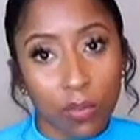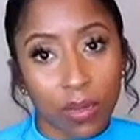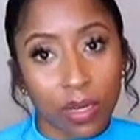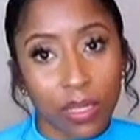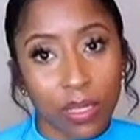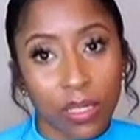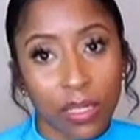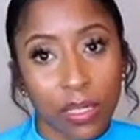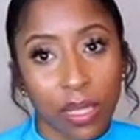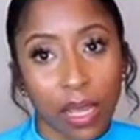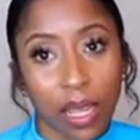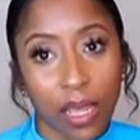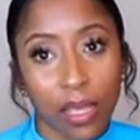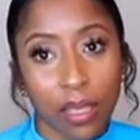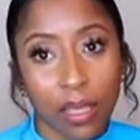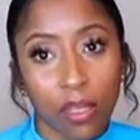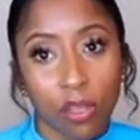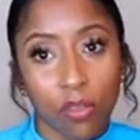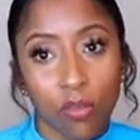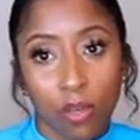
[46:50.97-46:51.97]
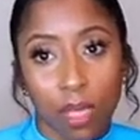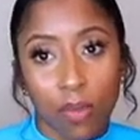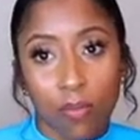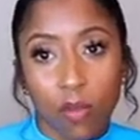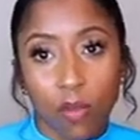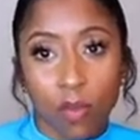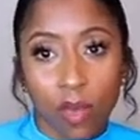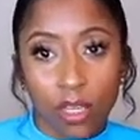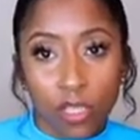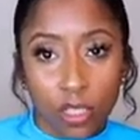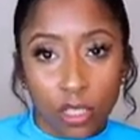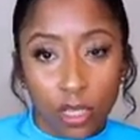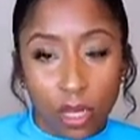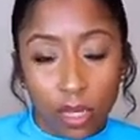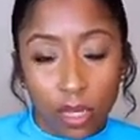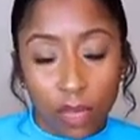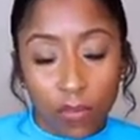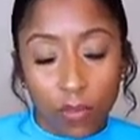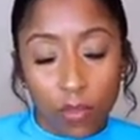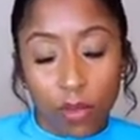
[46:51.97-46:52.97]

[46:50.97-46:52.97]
But it's like you keep questioning them.